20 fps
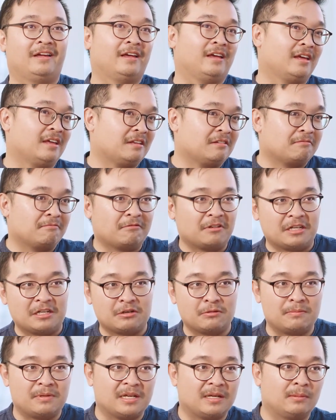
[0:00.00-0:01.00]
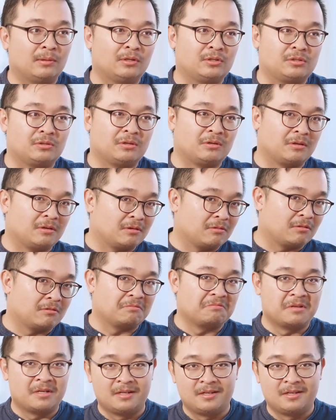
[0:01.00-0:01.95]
and we need to be able to